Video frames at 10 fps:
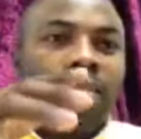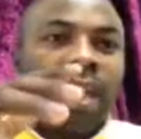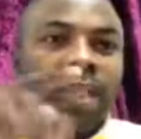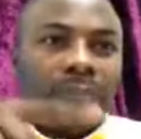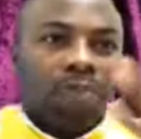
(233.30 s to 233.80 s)

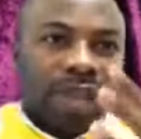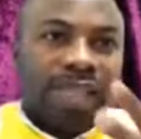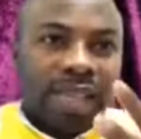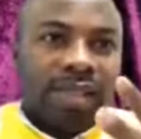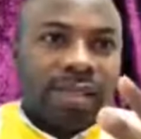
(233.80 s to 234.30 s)
the
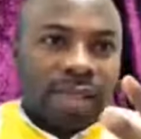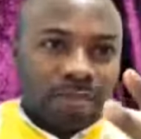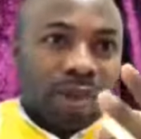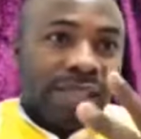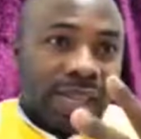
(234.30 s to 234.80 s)
presence, the
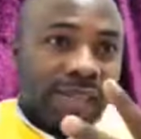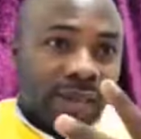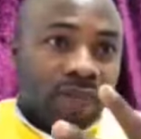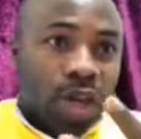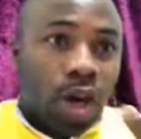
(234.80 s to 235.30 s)
presence
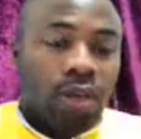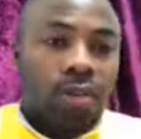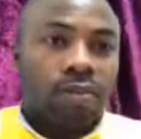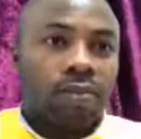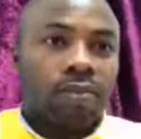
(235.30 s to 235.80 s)
of God,
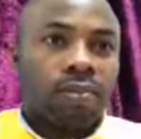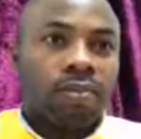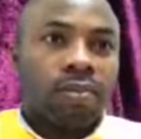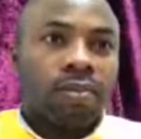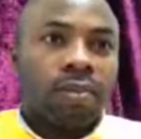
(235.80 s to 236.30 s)

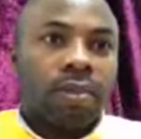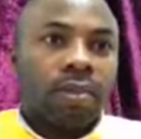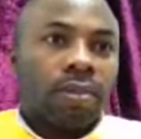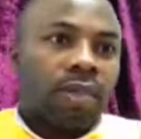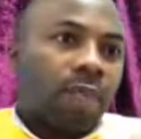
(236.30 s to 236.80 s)

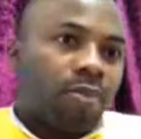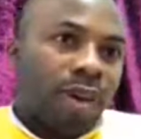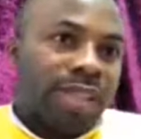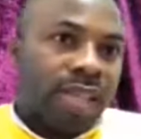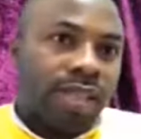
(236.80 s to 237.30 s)
the
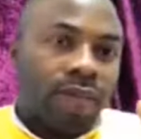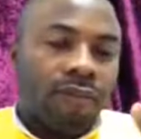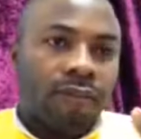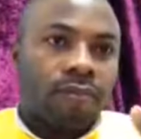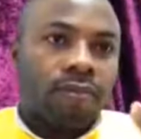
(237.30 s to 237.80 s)
presence of
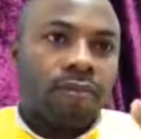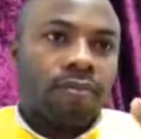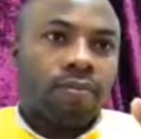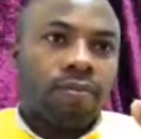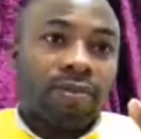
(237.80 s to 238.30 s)

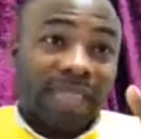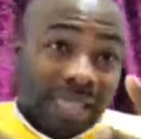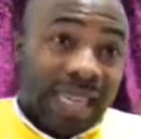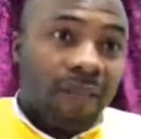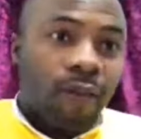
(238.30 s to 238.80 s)
the
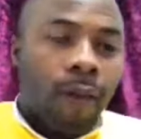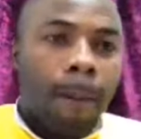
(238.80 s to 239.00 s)
devil,